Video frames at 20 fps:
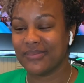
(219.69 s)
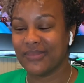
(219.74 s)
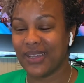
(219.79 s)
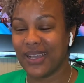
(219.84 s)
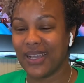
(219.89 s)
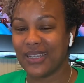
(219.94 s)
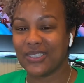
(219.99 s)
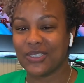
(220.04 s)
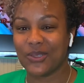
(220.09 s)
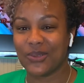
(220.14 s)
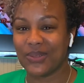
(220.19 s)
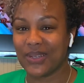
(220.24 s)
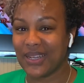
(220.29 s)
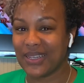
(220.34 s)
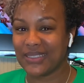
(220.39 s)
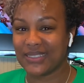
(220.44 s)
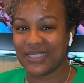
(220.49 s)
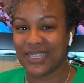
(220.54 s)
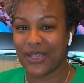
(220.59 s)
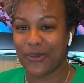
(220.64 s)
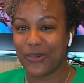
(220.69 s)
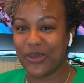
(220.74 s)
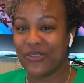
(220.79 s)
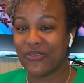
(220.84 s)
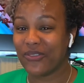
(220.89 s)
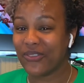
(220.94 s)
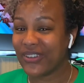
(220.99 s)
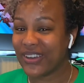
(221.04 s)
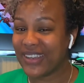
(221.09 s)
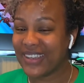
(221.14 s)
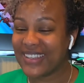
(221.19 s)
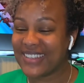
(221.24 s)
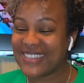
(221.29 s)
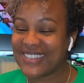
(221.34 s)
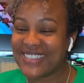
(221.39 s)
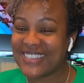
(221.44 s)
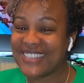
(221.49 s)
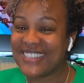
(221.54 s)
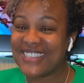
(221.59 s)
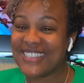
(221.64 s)
I told her, I was like, we friends.
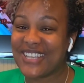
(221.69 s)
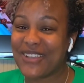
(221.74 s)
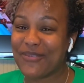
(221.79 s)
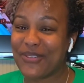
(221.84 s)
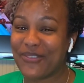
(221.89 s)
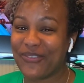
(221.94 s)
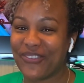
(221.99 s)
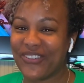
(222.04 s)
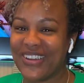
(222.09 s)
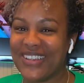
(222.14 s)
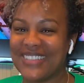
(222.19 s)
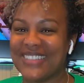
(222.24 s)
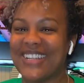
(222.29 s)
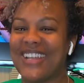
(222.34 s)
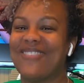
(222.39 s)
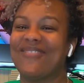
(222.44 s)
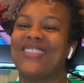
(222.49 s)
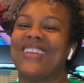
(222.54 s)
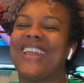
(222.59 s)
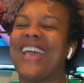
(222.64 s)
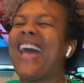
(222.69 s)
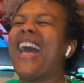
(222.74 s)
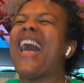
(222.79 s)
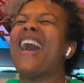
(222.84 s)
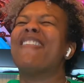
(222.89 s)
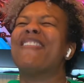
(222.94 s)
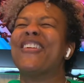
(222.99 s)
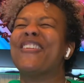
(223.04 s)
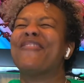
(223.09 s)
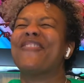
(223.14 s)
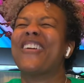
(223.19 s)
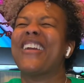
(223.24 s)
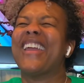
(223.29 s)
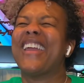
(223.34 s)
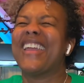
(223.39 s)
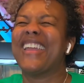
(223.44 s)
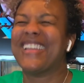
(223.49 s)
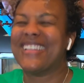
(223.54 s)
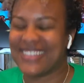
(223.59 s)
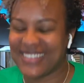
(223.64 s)
And she said, we friends. And I'm like, ah,
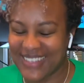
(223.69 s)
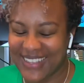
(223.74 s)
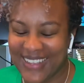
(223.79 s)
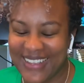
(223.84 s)
we friends.